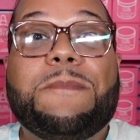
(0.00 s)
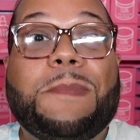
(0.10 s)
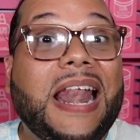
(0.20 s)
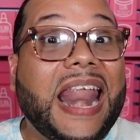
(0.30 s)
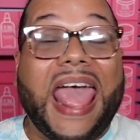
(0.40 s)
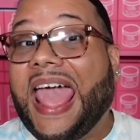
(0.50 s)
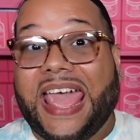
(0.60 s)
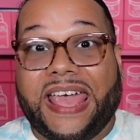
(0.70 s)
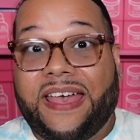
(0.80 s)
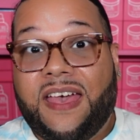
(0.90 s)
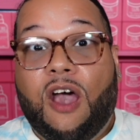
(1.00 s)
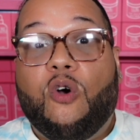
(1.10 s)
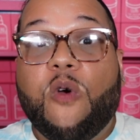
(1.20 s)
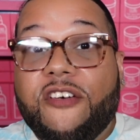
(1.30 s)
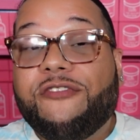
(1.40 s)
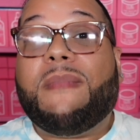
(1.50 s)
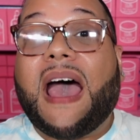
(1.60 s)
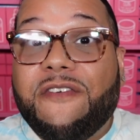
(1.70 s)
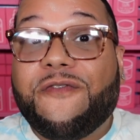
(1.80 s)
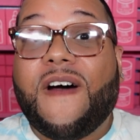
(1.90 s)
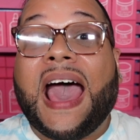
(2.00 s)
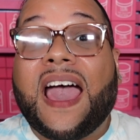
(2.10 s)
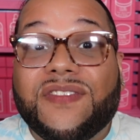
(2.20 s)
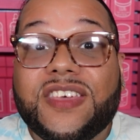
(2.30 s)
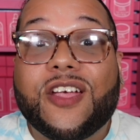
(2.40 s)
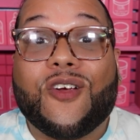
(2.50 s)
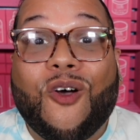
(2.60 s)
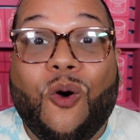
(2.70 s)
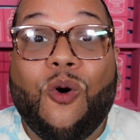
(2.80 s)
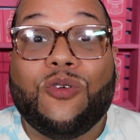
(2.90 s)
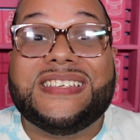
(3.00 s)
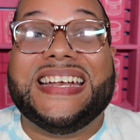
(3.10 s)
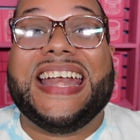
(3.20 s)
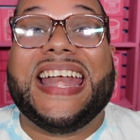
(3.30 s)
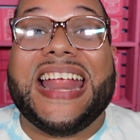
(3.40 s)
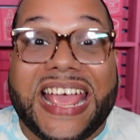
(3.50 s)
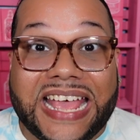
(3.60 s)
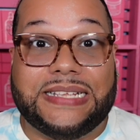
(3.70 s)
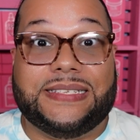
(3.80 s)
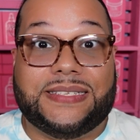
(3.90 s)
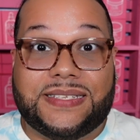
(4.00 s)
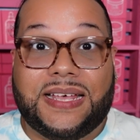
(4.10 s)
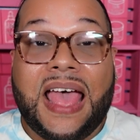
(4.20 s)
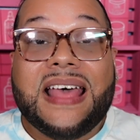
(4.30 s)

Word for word: play with my five-year-old niece.